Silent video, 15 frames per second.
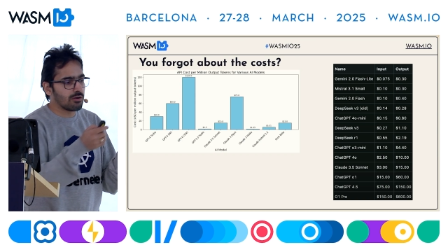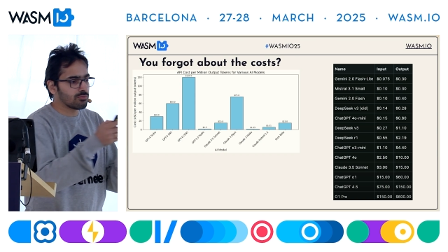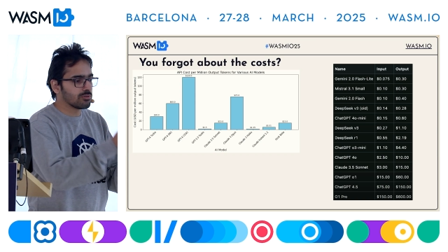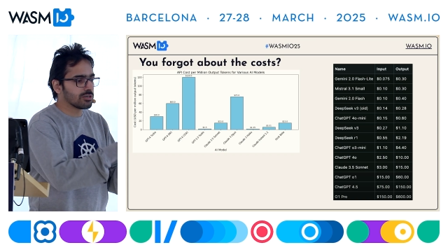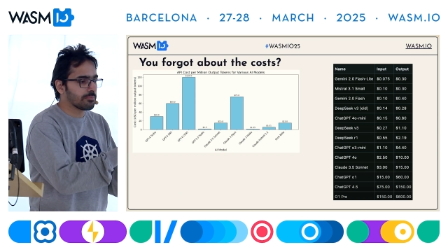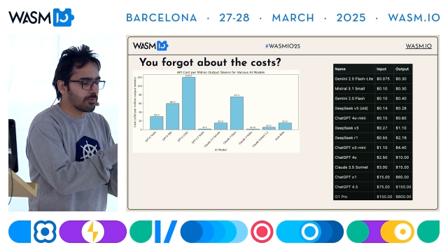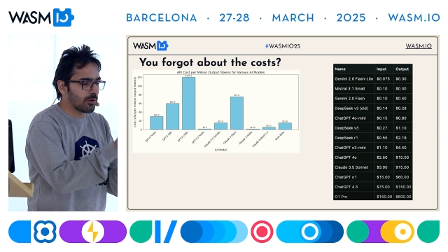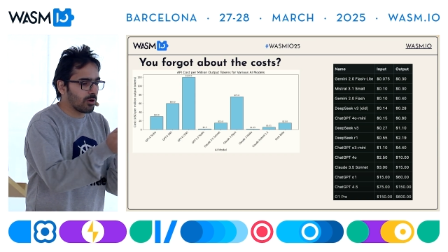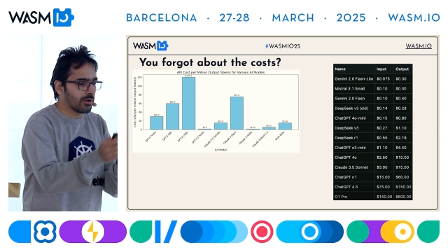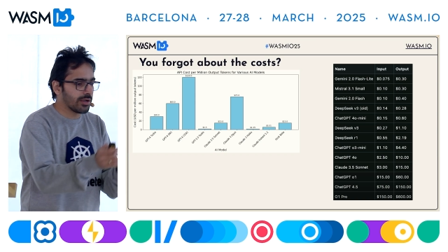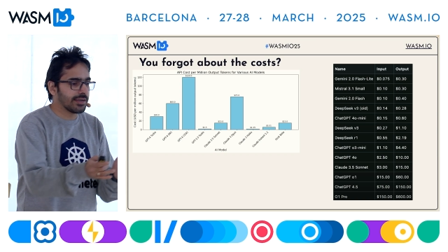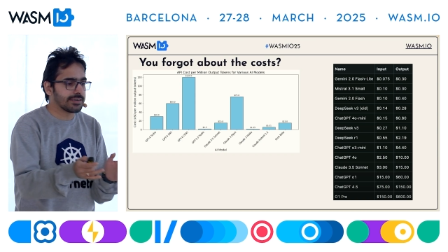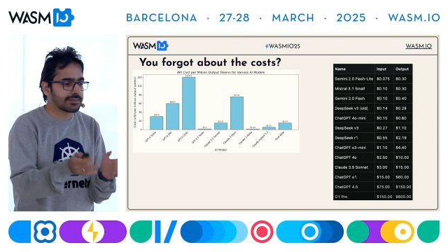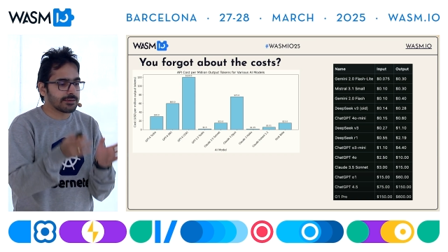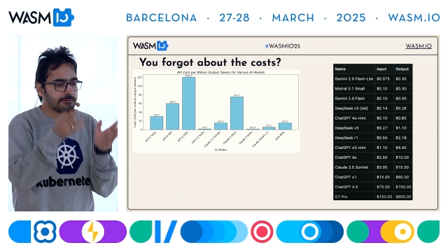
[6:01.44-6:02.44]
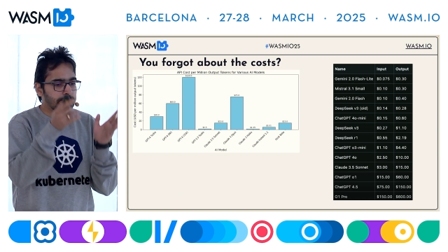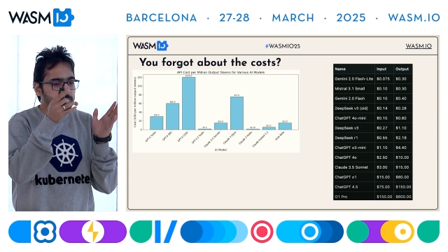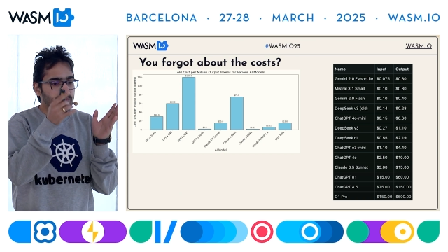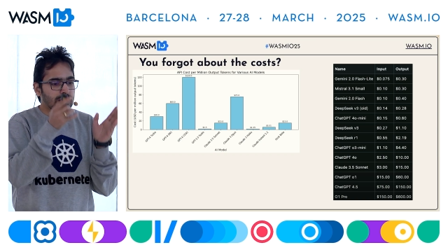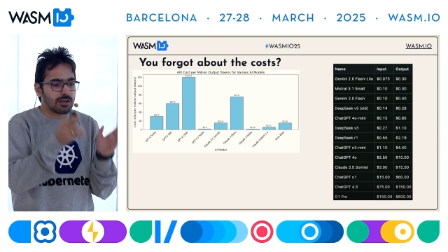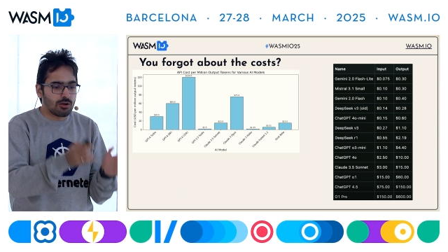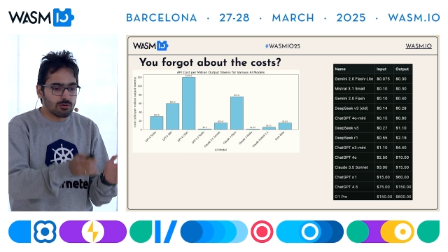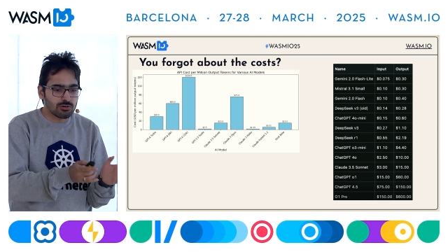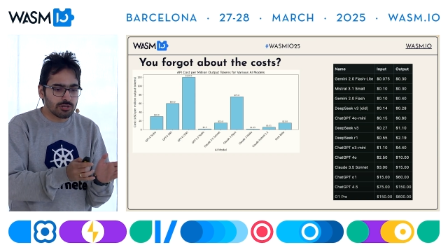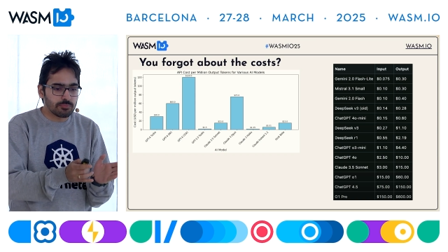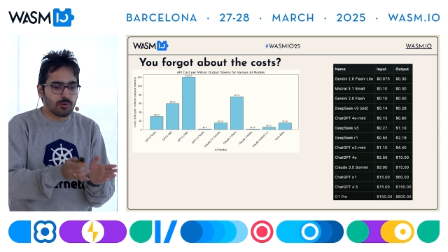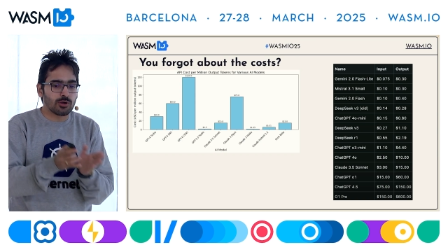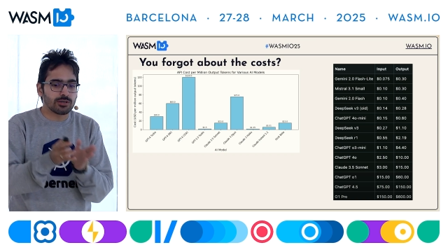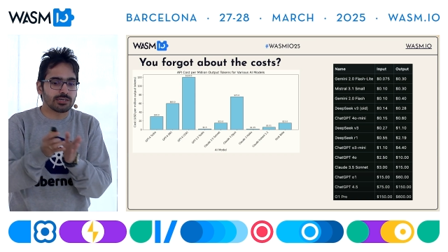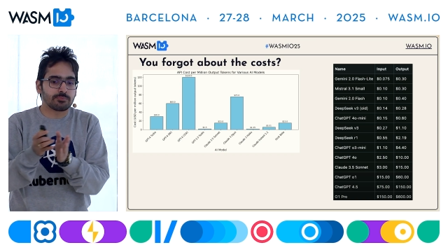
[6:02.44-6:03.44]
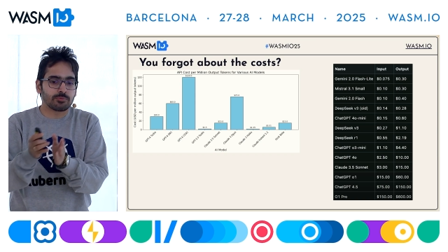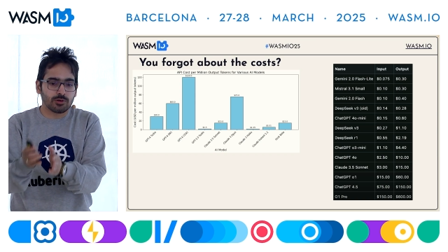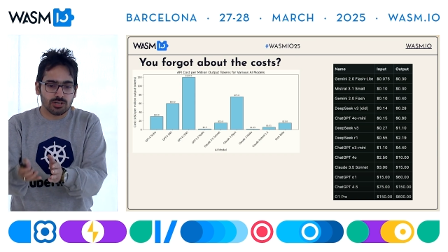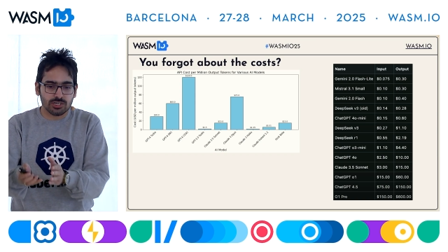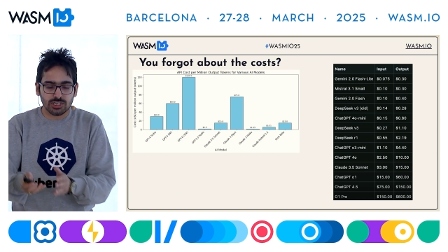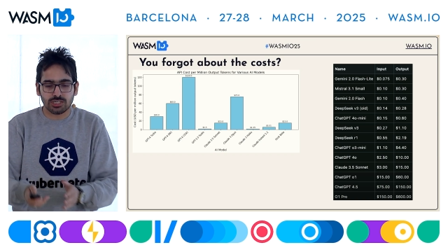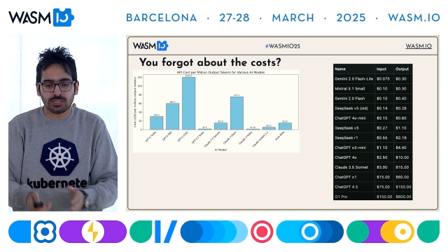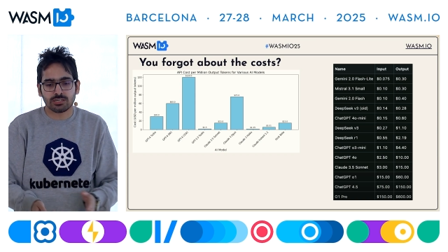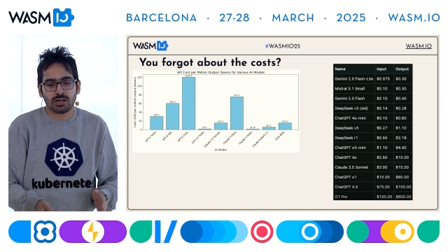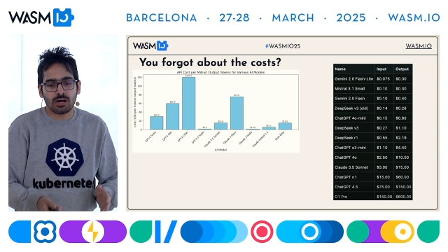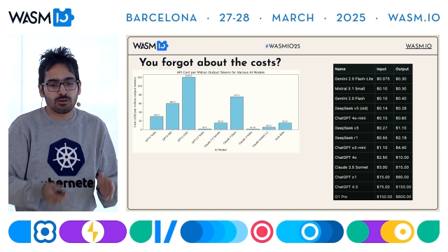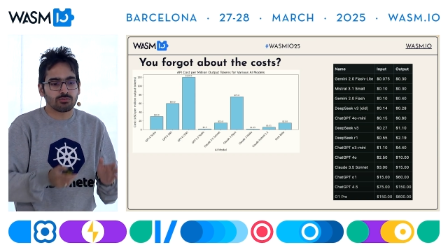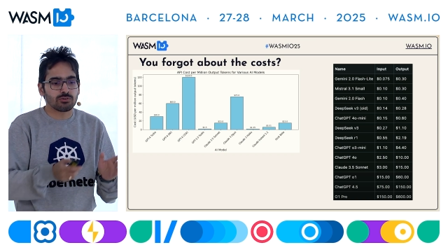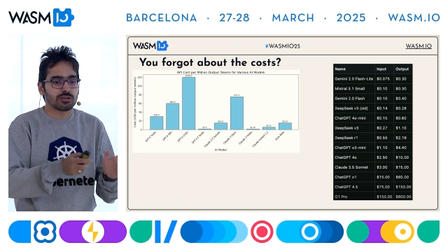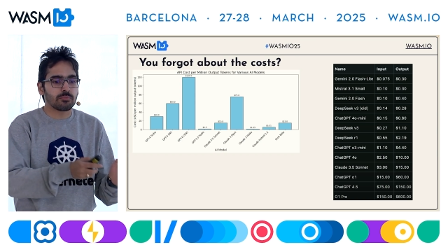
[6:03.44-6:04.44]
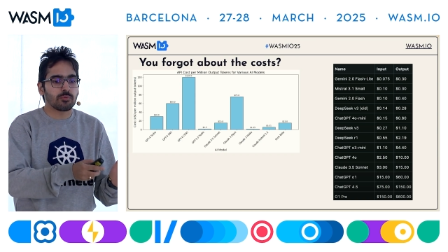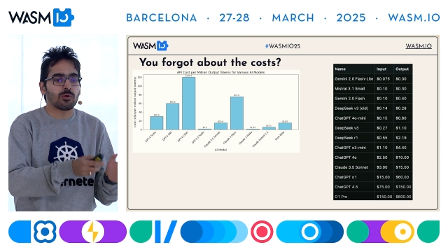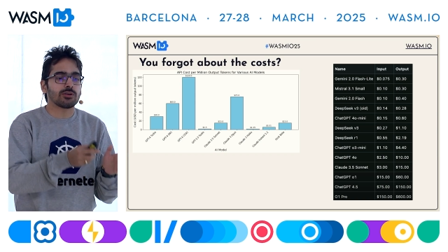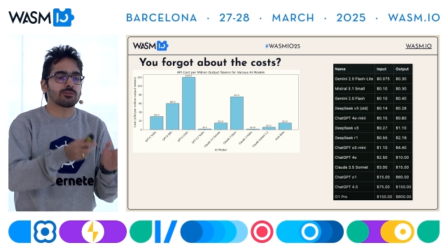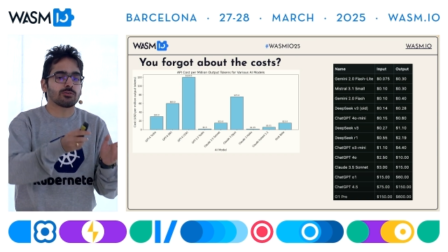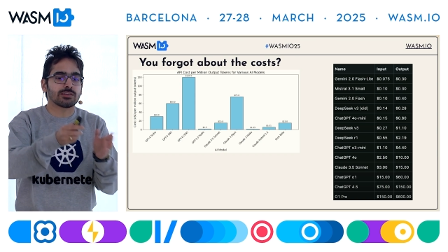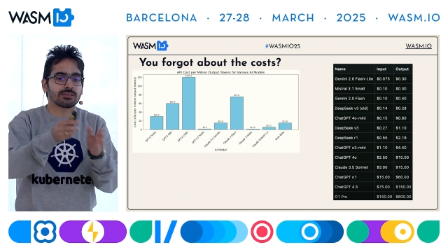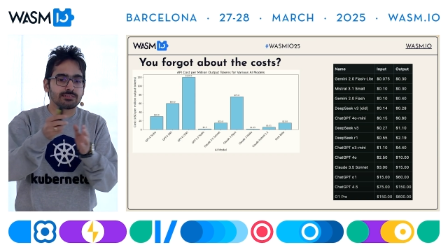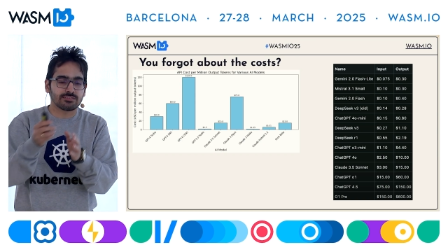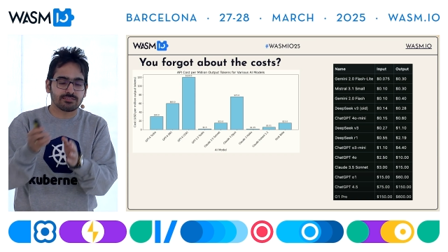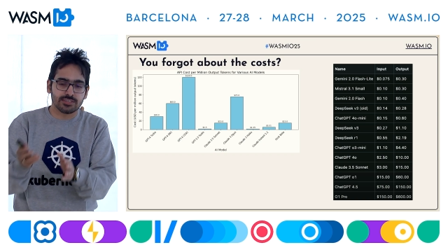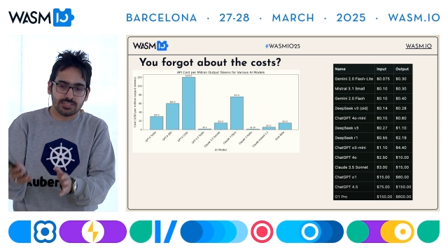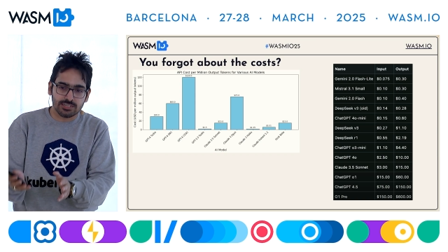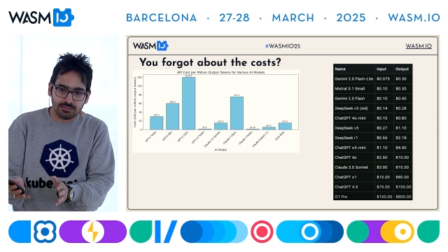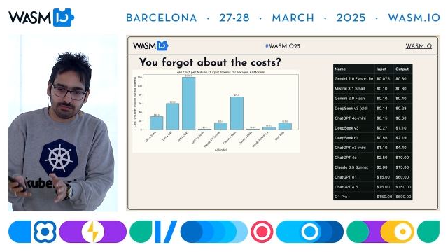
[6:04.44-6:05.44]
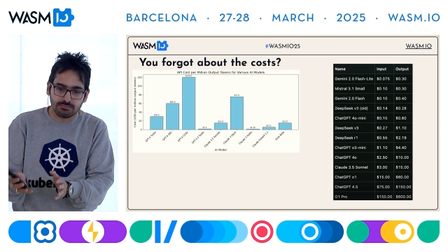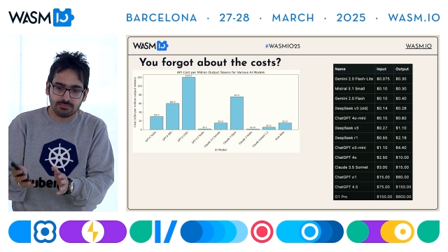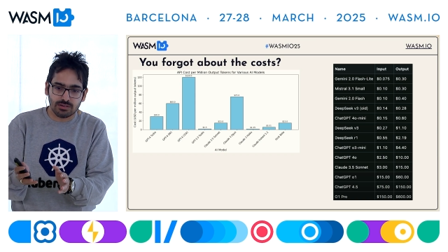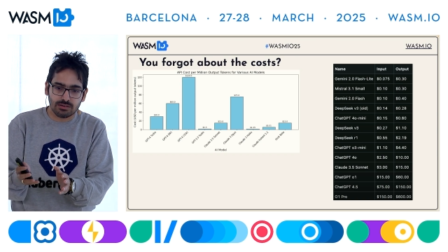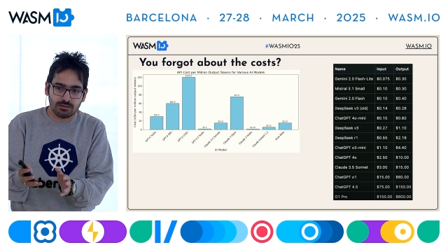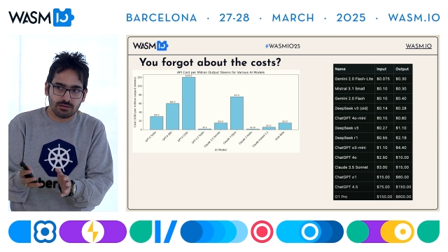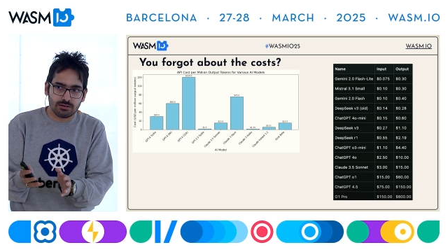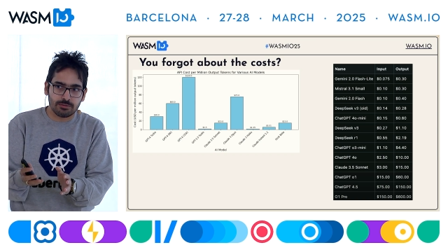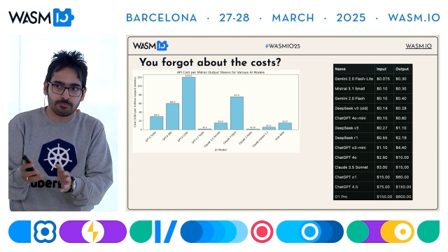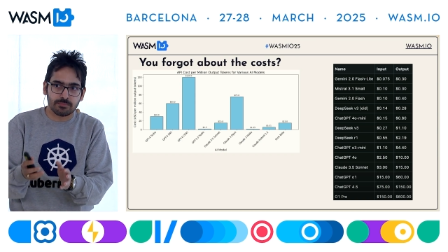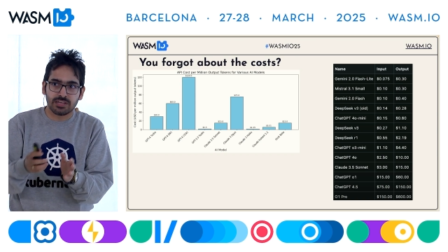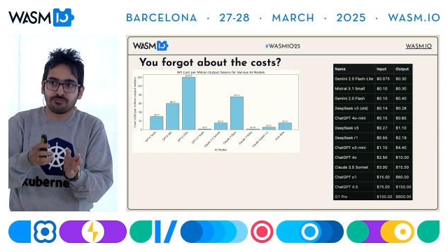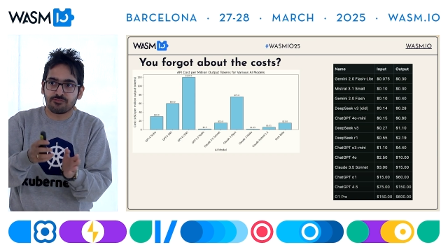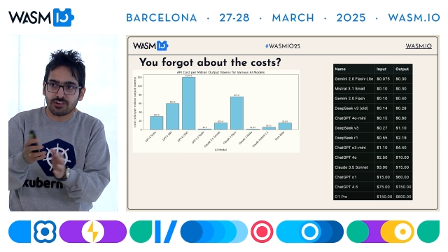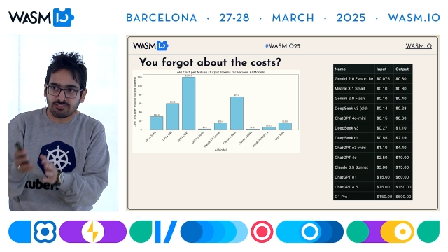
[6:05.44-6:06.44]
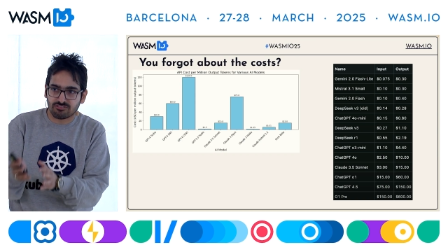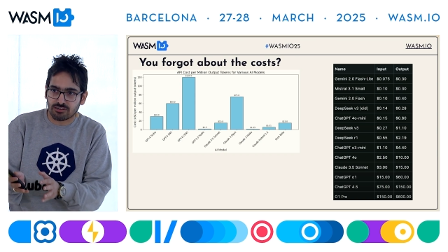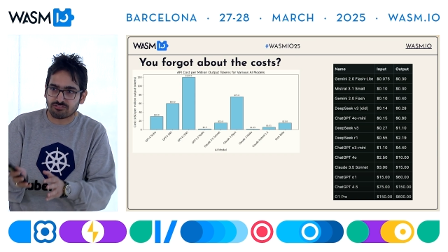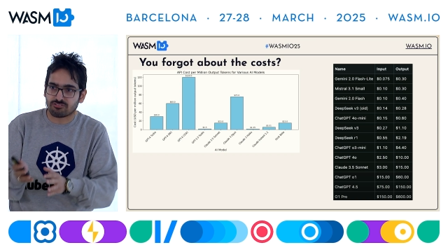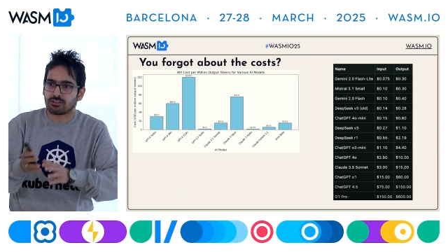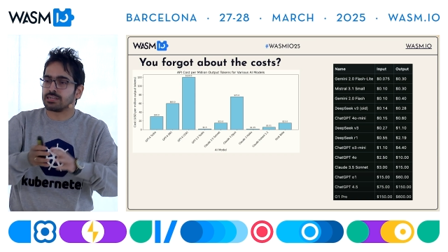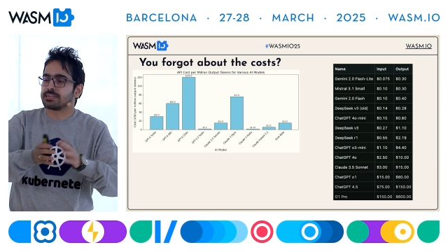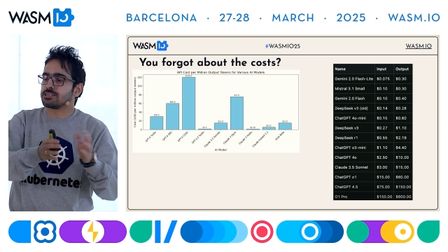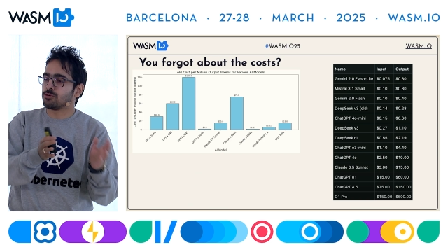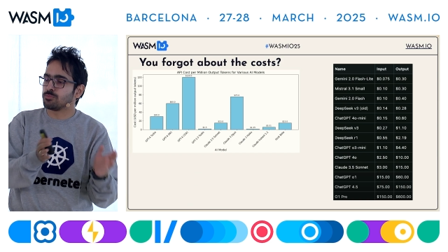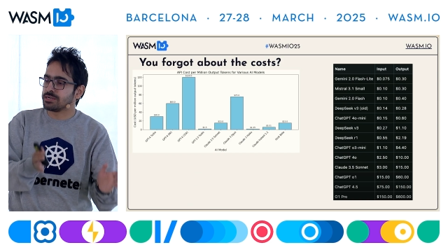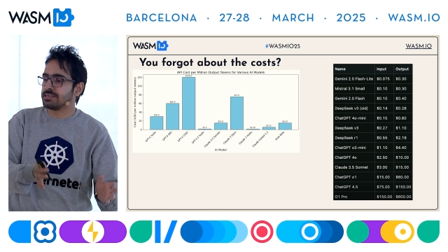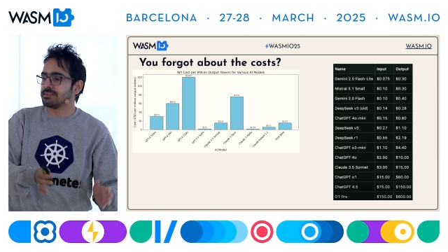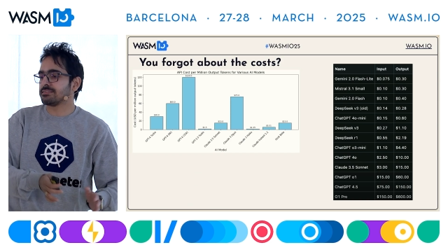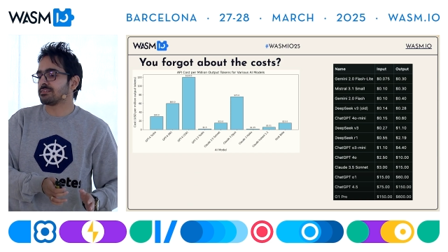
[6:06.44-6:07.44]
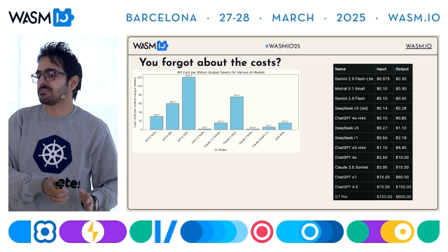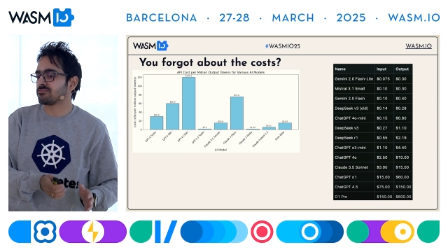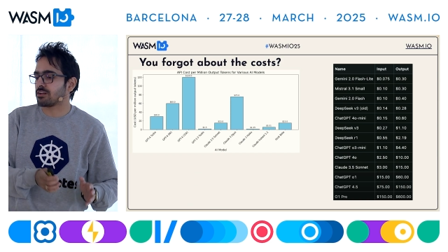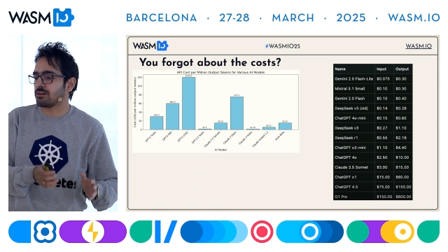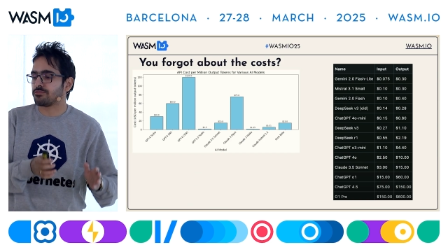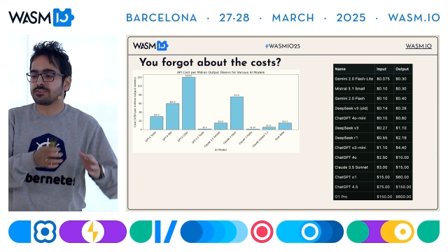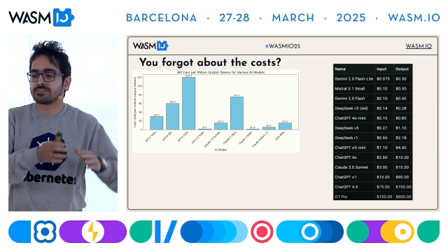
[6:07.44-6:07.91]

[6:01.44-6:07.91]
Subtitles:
to deploy it in production, how to deploy it on existing infrastructure like Kubernetes and stuff.